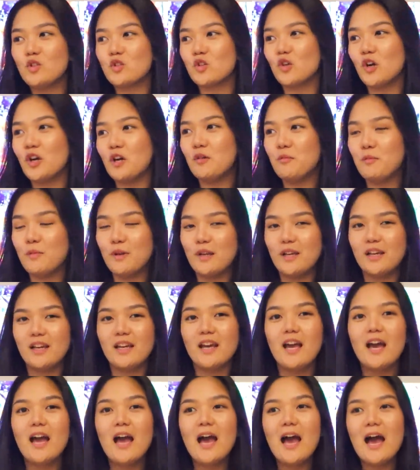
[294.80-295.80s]
to join
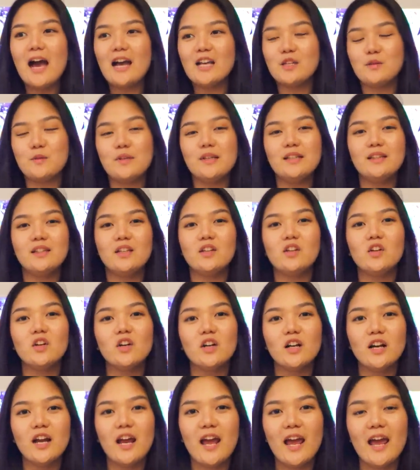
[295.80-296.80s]
me as we eat
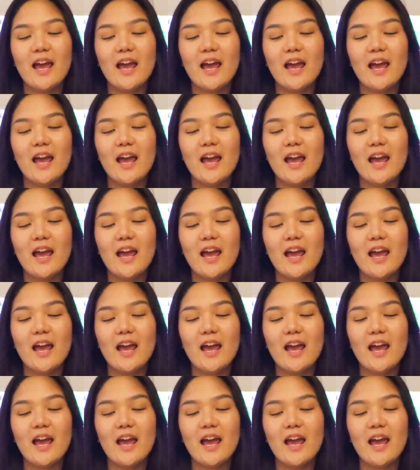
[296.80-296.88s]
dinner